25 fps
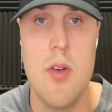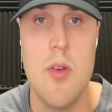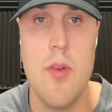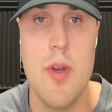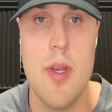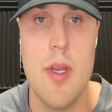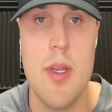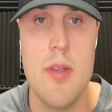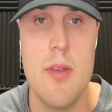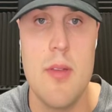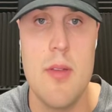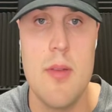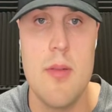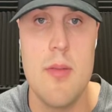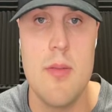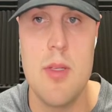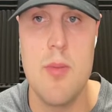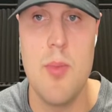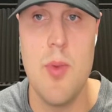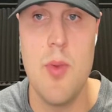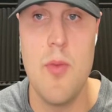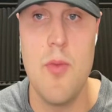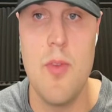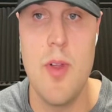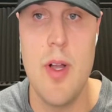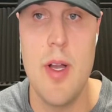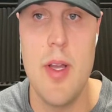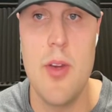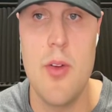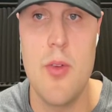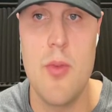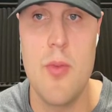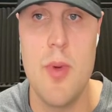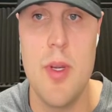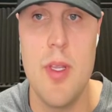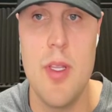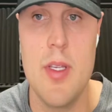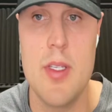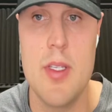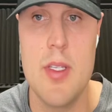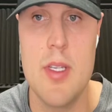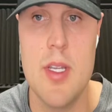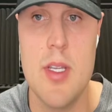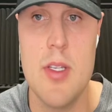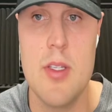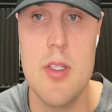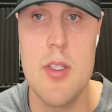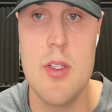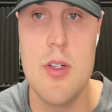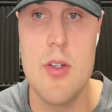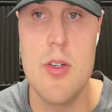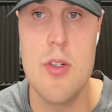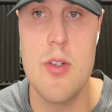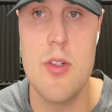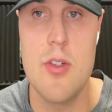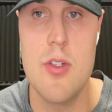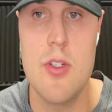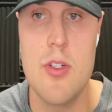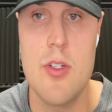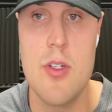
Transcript: Go in, simplify your real estate search.